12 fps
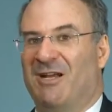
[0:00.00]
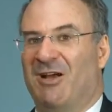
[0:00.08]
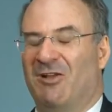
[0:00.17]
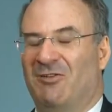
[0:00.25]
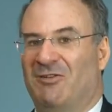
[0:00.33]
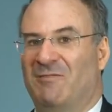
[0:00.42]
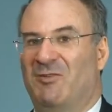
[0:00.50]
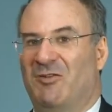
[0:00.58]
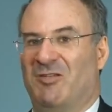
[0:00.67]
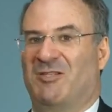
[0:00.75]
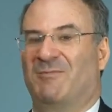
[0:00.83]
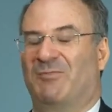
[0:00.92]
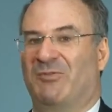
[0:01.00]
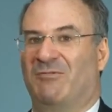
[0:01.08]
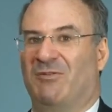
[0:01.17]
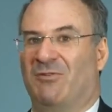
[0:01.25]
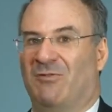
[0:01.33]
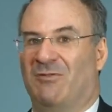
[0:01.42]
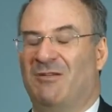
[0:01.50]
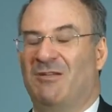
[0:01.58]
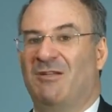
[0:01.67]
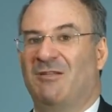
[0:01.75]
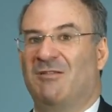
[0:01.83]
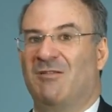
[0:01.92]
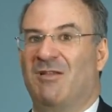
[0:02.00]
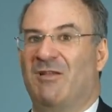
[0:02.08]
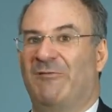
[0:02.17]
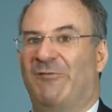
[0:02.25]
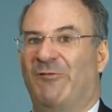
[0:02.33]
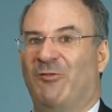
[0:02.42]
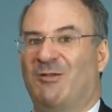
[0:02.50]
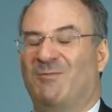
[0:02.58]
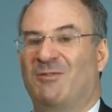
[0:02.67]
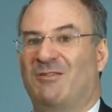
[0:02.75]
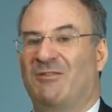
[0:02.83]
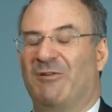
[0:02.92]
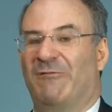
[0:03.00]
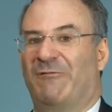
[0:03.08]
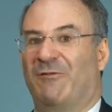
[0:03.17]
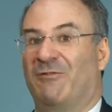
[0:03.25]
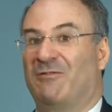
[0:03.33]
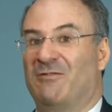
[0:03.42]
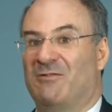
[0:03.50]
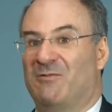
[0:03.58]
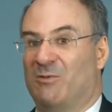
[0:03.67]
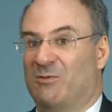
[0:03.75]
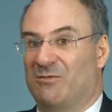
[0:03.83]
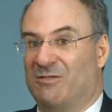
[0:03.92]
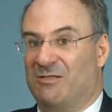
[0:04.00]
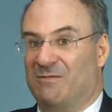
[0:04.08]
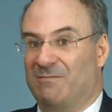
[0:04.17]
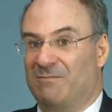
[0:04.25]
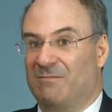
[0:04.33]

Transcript: under municipal law to the enforcement of foreign awards.